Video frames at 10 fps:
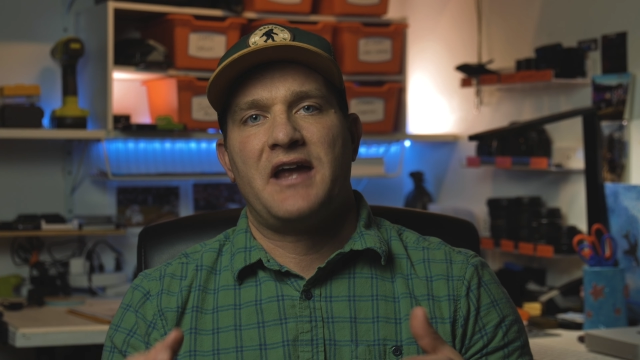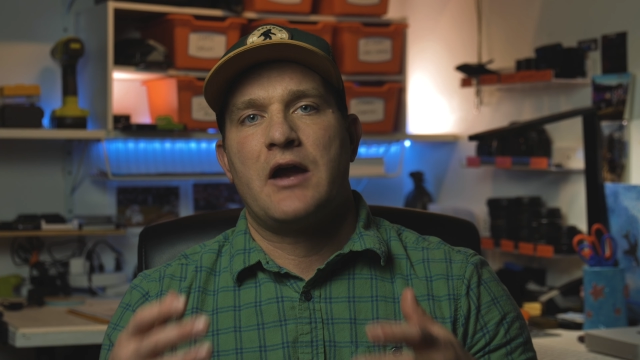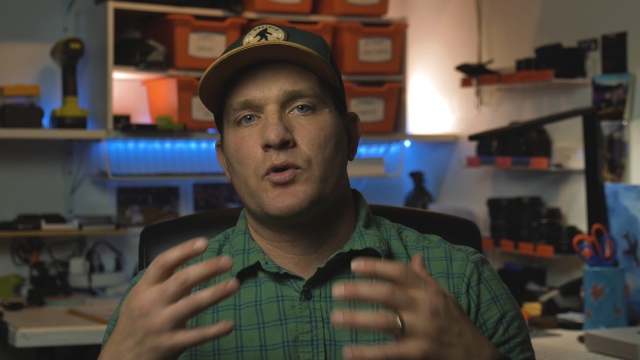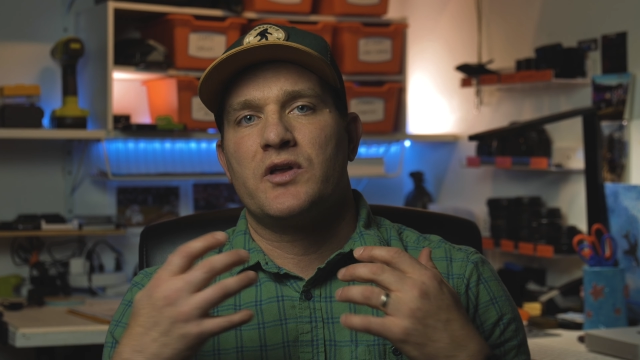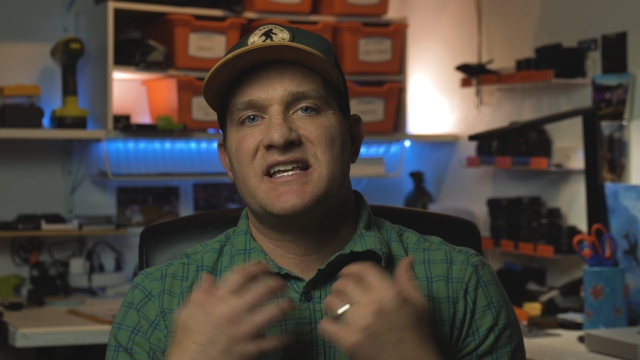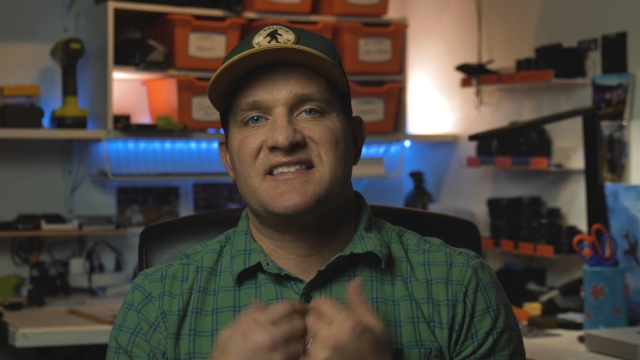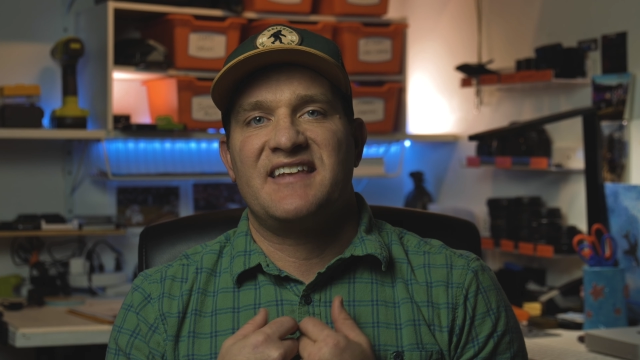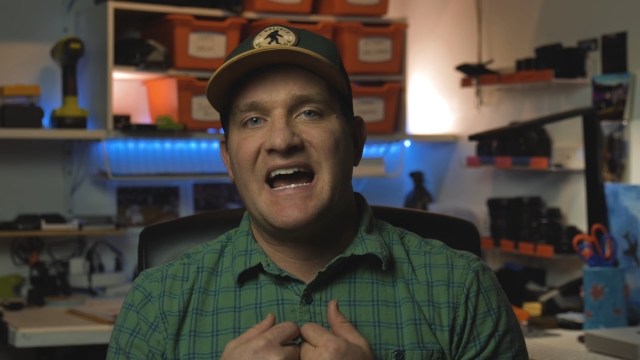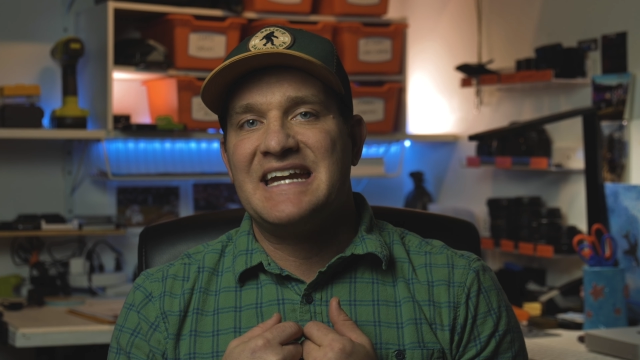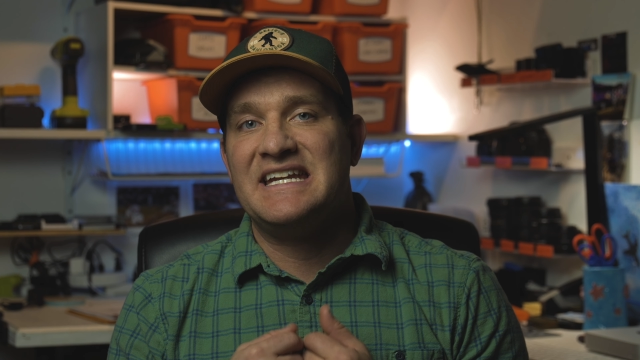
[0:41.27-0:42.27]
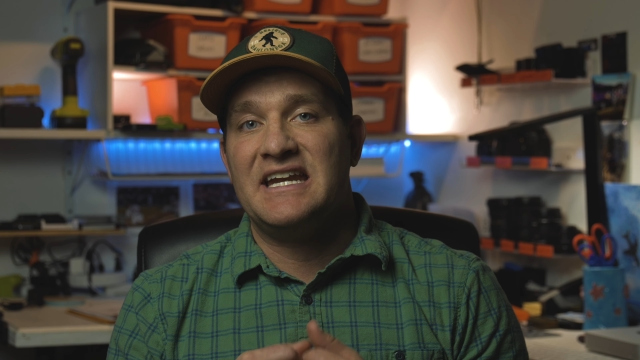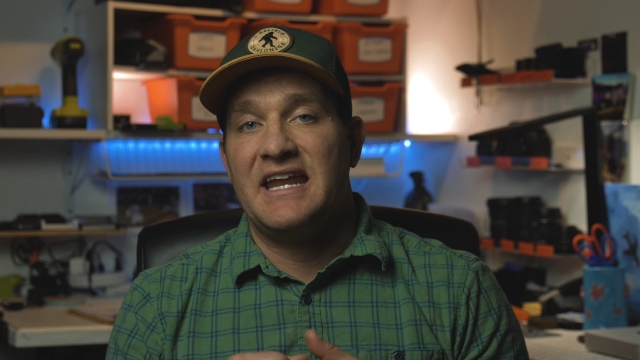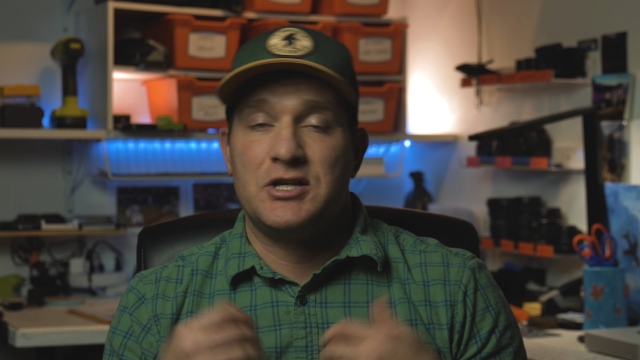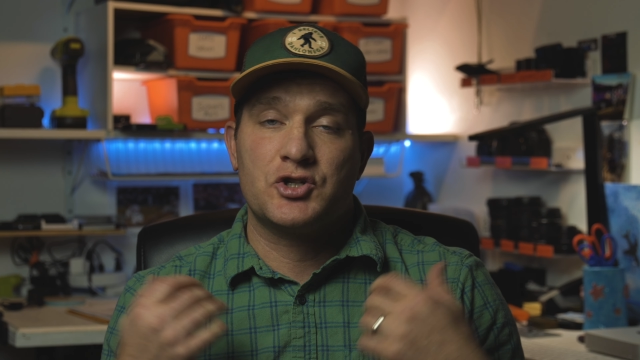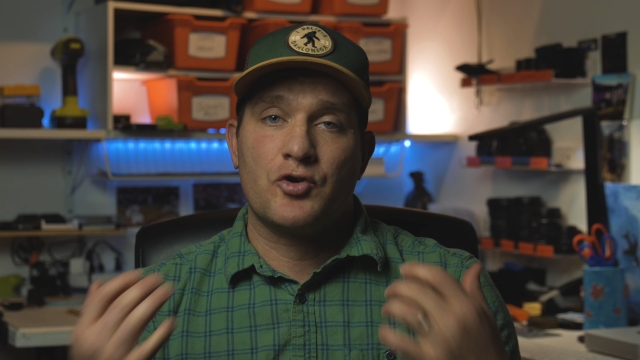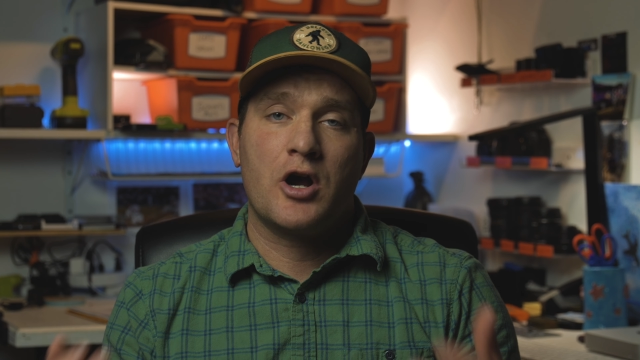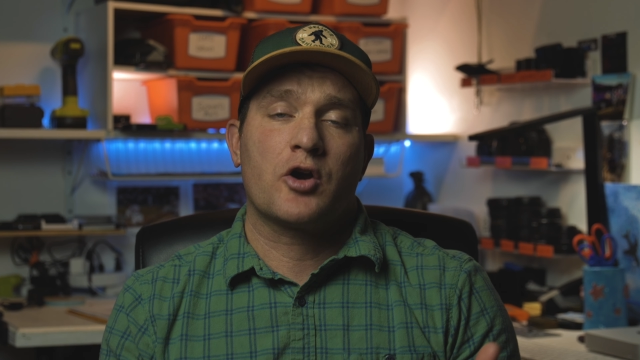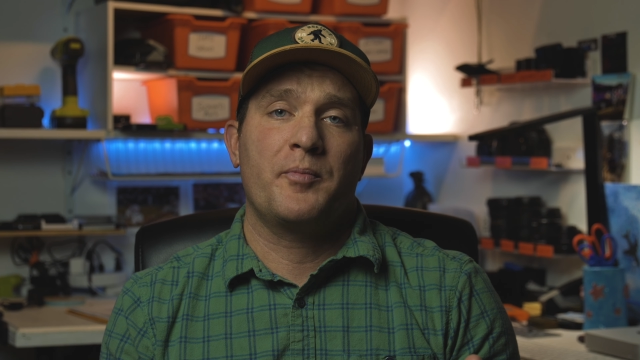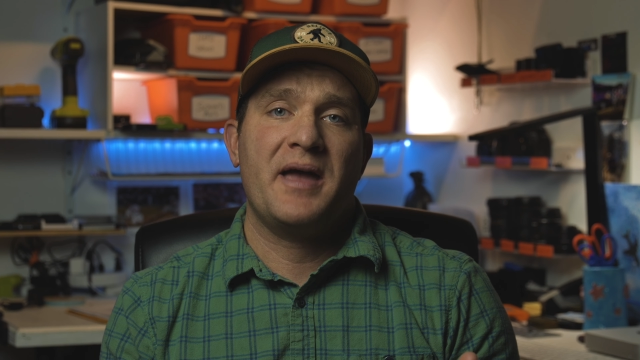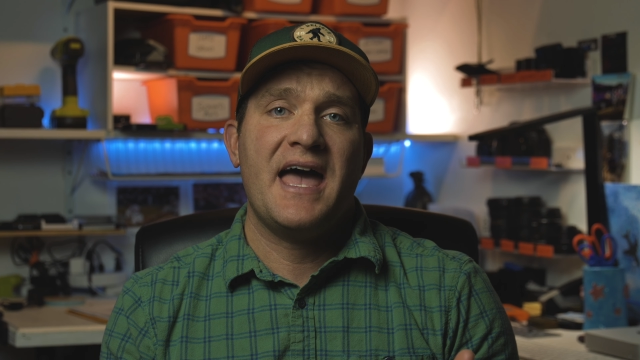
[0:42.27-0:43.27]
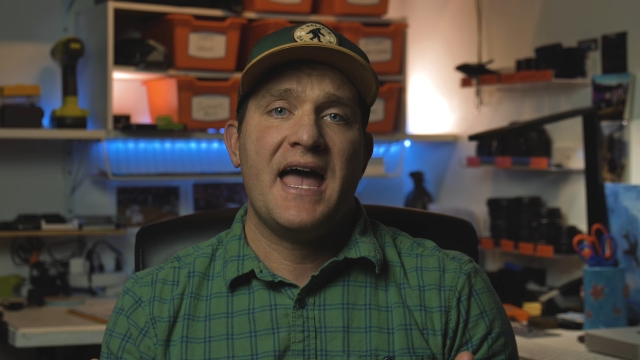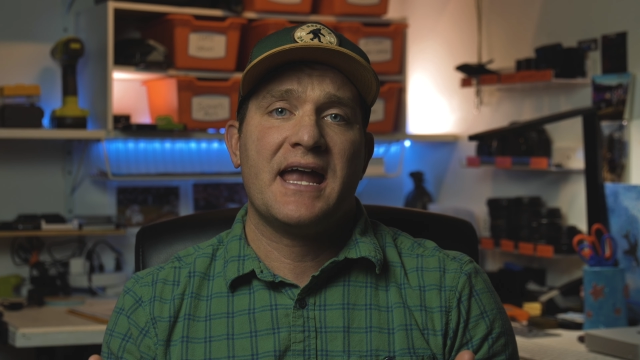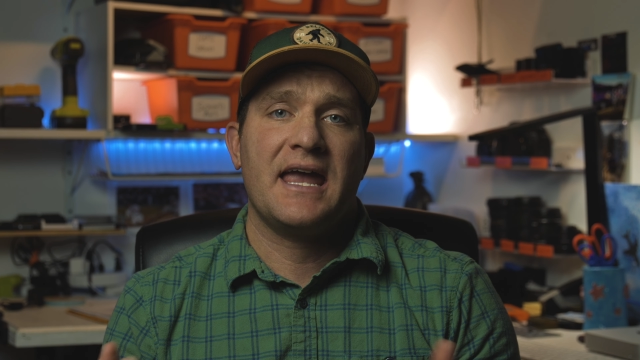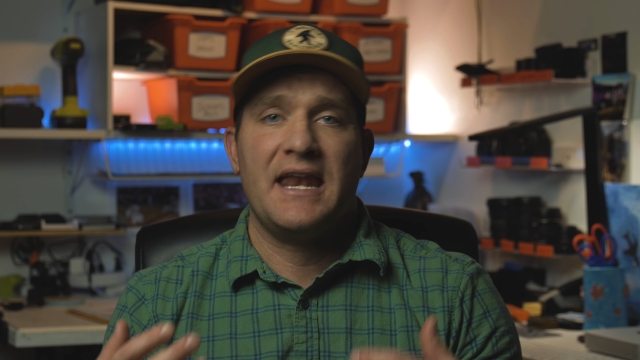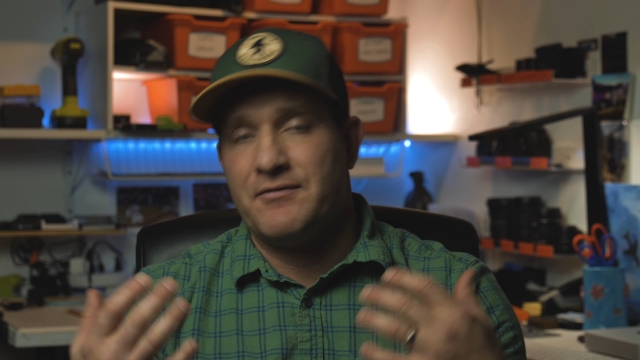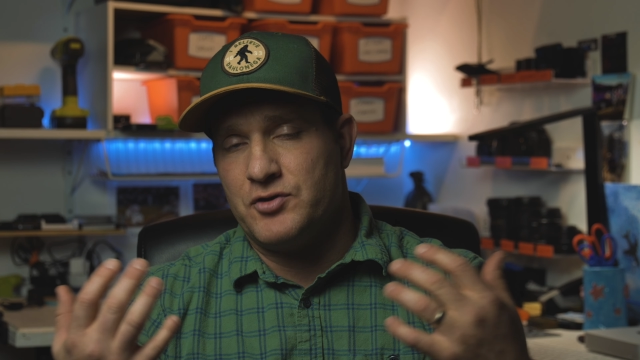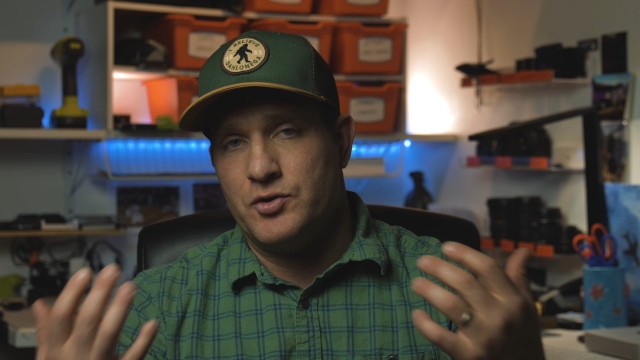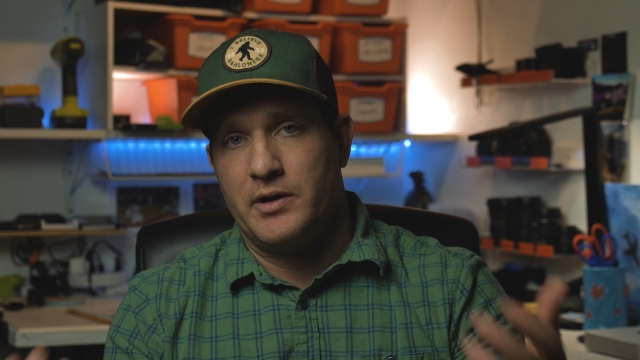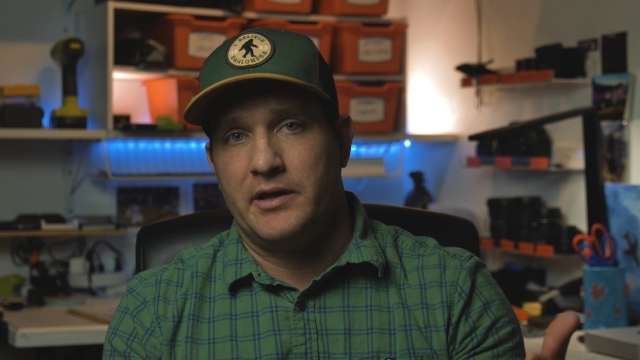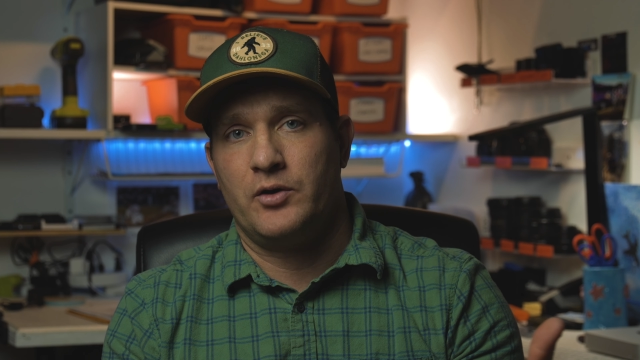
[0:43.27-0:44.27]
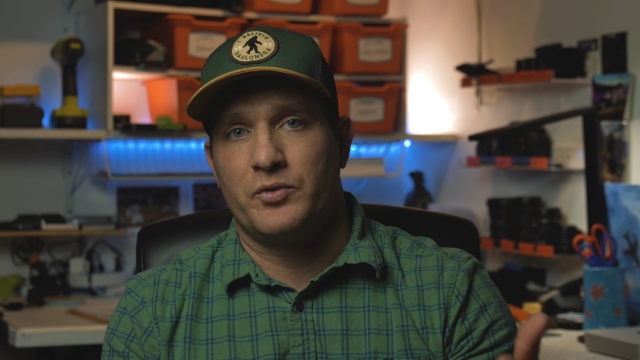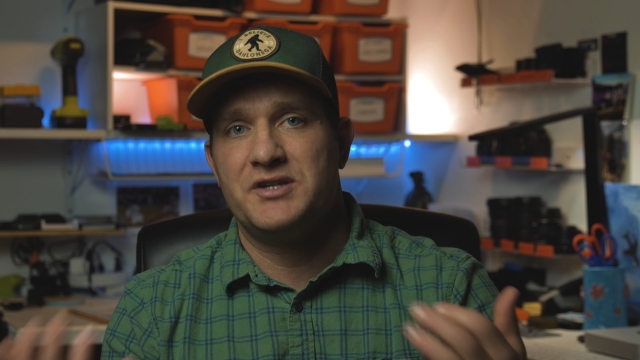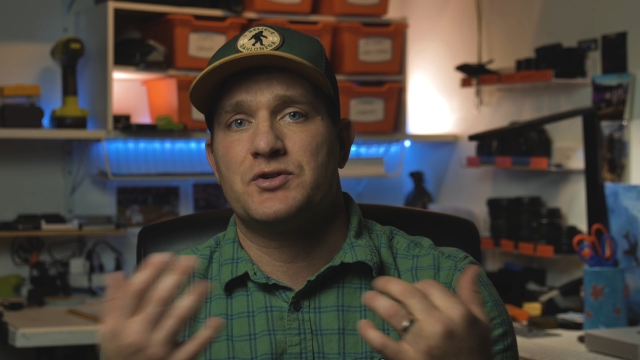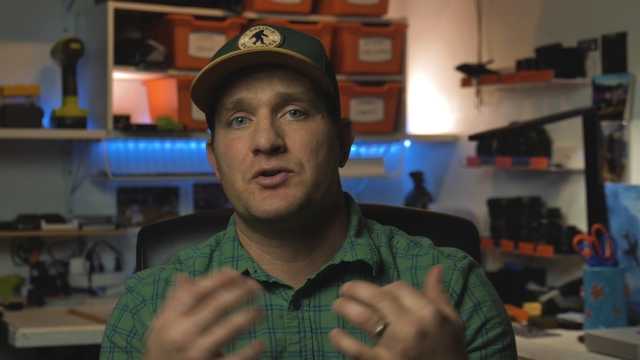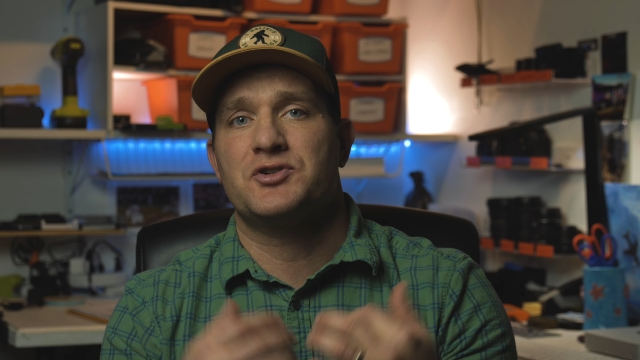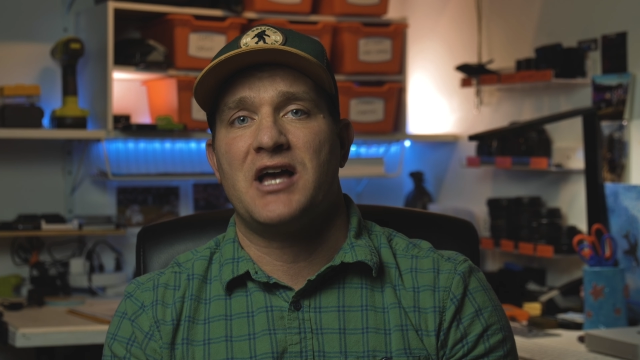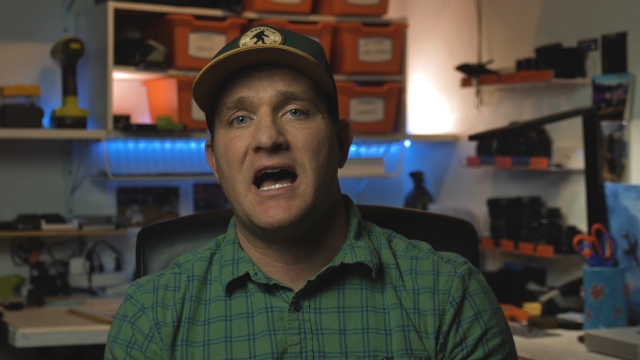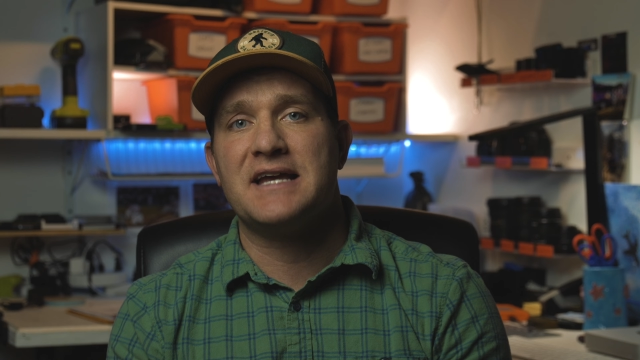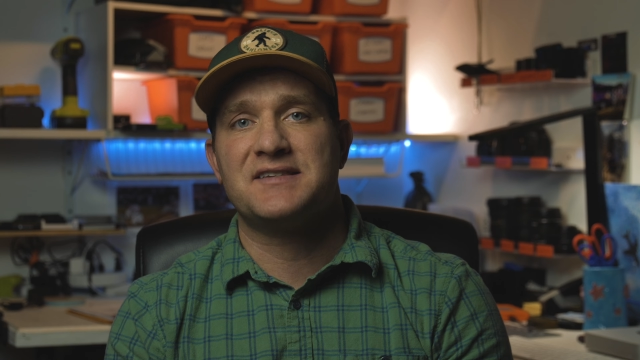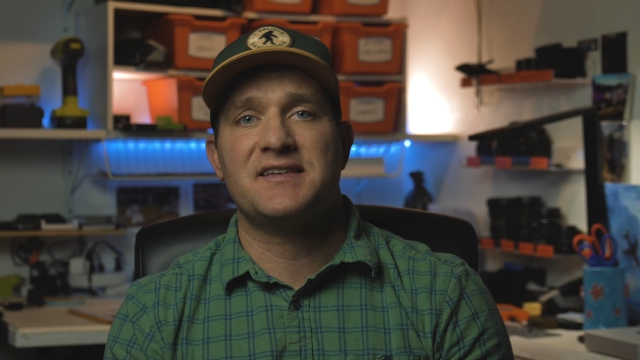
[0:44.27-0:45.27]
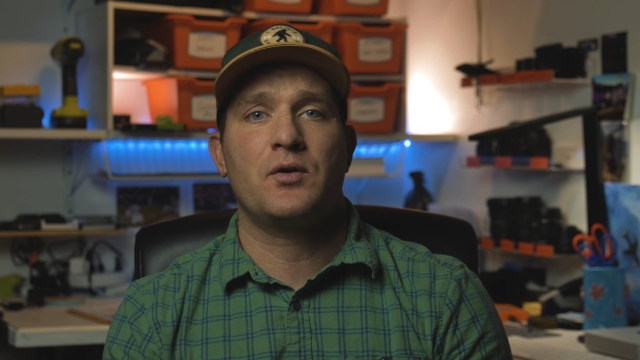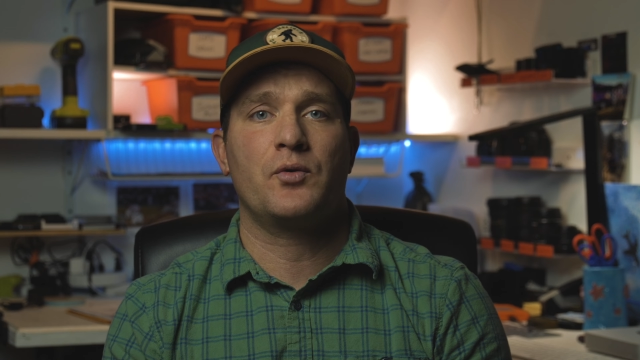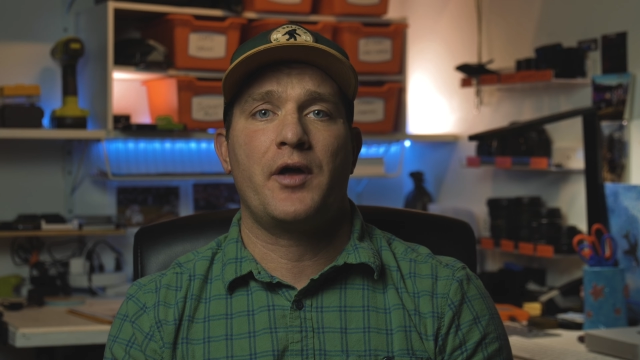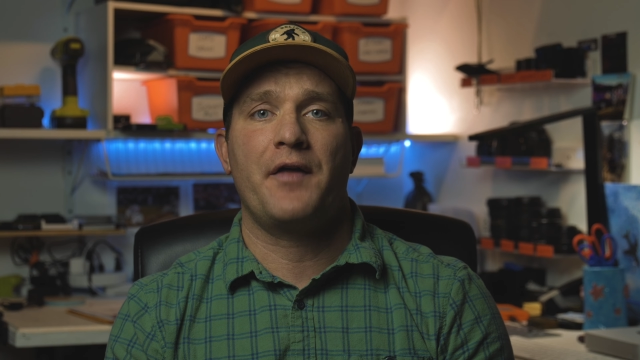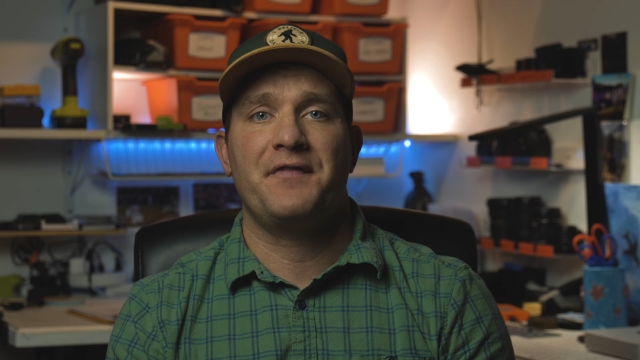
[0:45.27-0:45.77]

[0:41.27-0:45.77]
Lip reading: I realized that I needed a stronger bag, and after doing a little research, I settled on